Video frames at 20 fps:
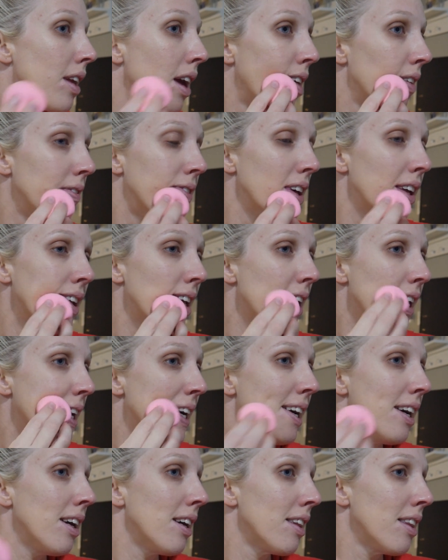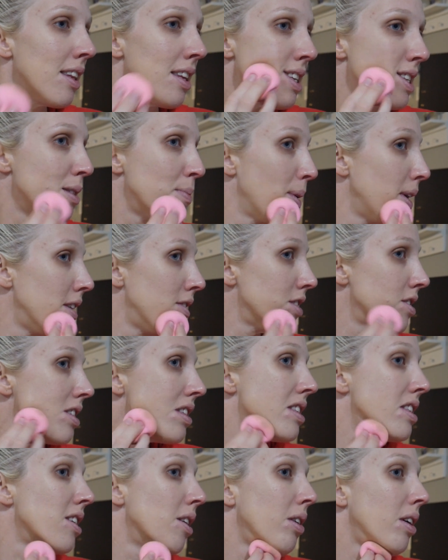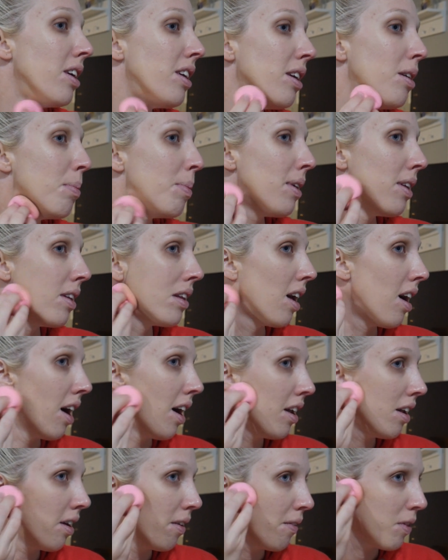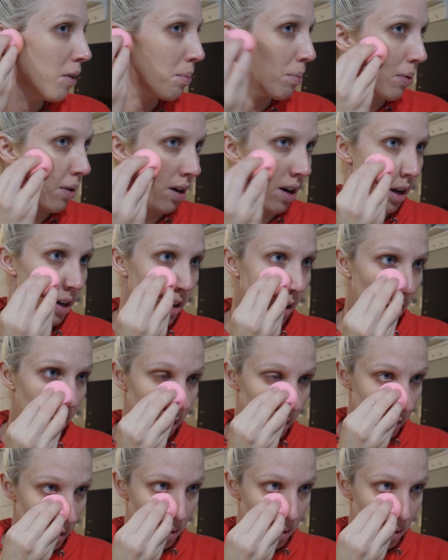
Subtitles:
I feel like this sponge is soaking up a lot of the product,